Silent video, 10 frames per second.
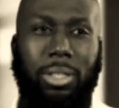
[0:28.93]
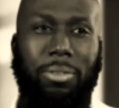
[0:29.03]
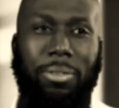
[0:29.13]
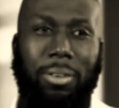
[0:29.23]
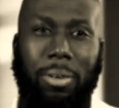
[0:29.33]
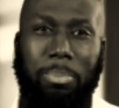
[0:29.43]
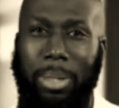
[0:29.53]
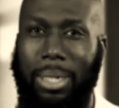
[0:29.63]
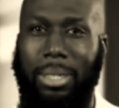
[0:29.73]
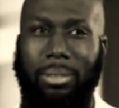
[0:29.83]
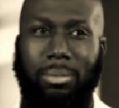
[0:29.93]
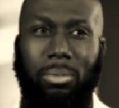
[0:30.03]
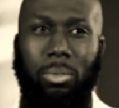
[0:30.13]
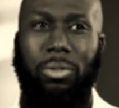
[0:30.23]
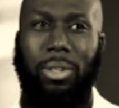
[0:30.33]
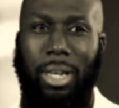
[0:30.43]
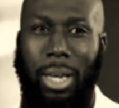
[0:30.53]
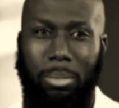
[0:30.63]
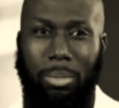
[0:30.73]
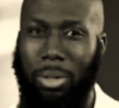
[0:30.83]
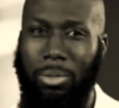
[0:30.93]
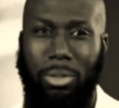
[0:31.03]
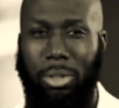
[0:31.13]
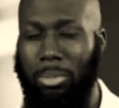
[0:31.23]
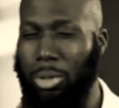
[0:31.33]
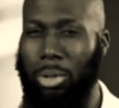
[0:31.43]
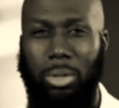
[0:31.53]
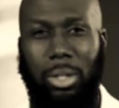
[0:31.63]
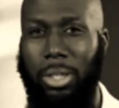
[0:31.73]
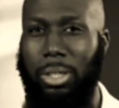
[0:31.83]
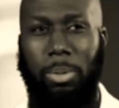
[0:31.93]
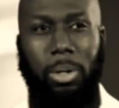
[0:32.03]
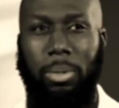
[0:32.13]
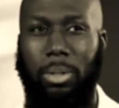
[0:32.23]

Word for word: is the reaction responses, the comments